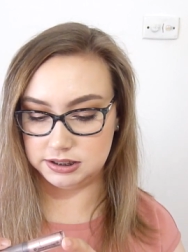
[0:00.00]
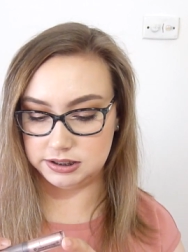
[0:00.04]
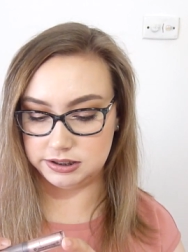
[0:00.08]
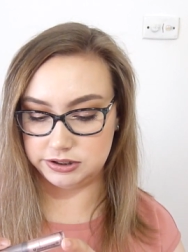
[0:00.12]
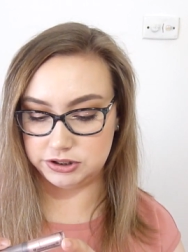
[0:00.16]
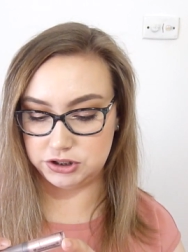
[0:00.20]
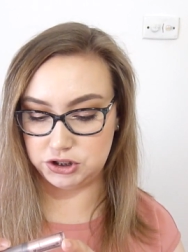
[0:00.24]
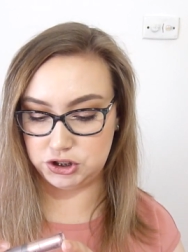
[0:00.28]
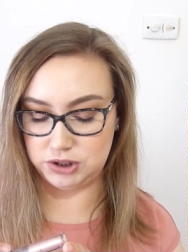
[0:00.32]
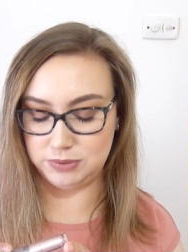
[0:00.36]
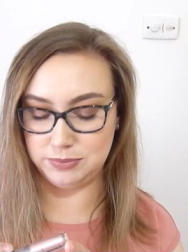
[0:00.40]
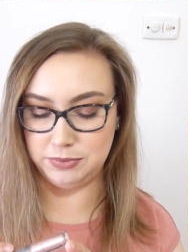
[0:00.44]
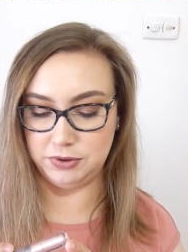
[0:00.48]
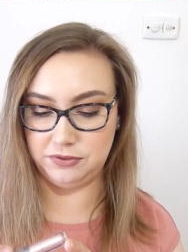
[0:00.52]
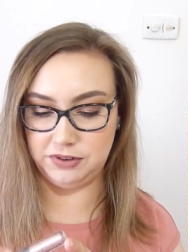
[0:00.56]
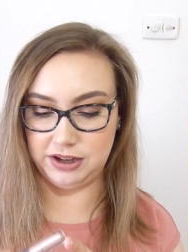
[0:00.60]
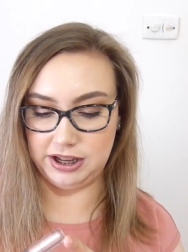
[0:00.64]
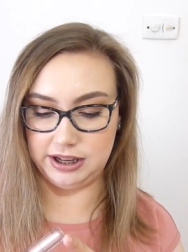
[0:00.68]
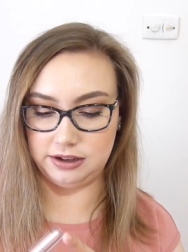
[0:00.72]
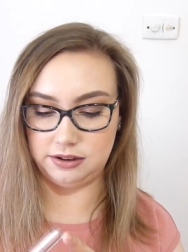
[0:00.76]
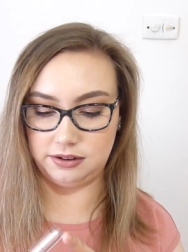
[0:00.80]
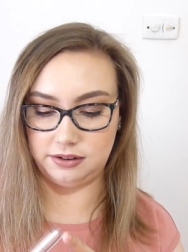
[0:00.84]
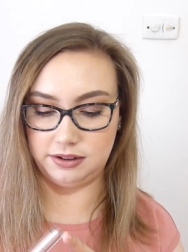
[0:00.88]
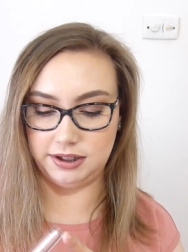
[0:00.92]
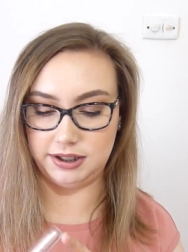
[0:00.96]
Shimmer
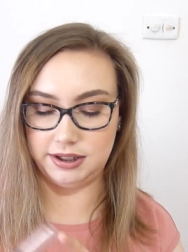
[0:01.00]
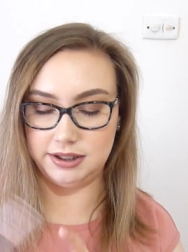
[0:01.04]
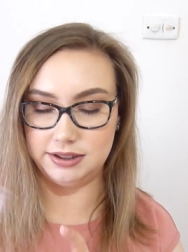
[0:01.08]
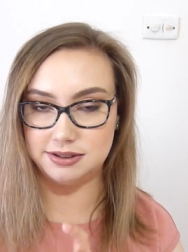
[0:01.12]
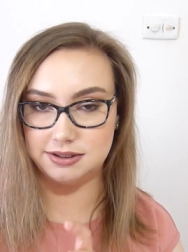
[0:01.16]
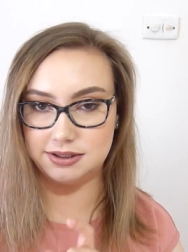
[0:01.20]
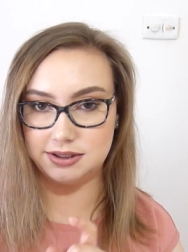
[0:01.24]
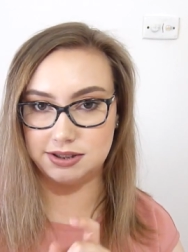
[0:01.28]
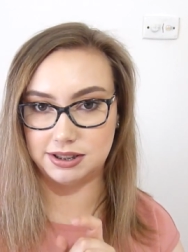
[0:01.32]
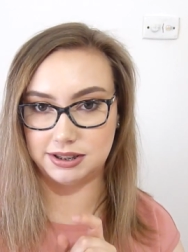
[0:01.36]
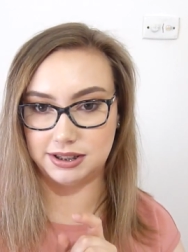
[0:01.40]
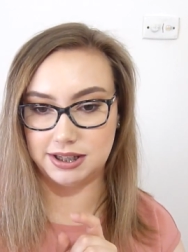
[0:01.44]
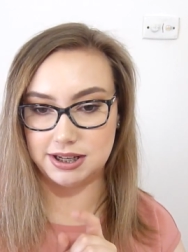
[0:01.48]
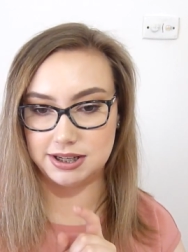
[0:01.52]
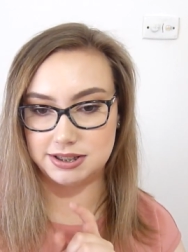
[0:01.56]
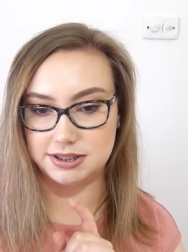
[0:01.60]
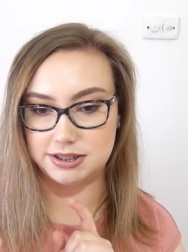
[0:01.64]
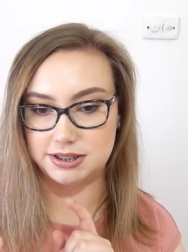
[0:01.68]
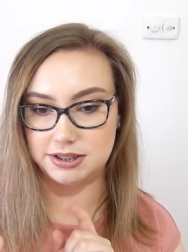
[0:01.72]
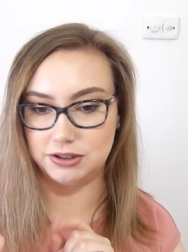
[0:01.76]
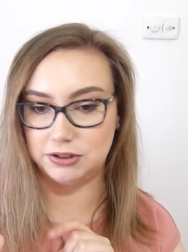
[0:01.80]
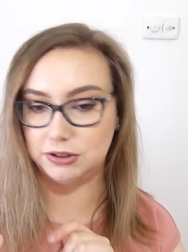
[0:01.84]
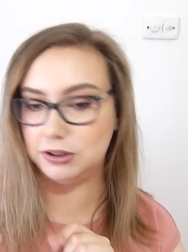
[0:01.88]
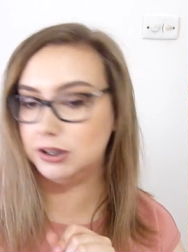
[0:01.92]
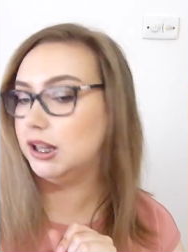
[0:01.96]
Veil in
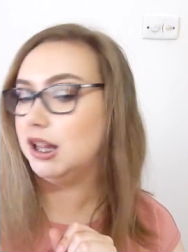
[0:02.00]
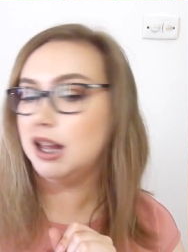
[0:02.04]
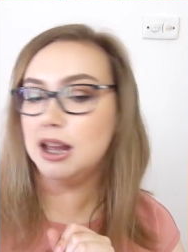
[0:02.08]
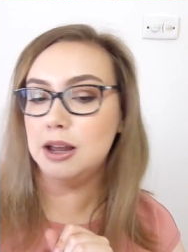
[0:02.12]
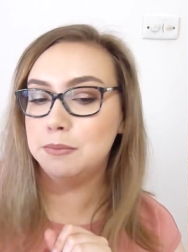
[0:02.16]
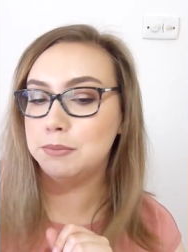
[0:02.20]
Celestial.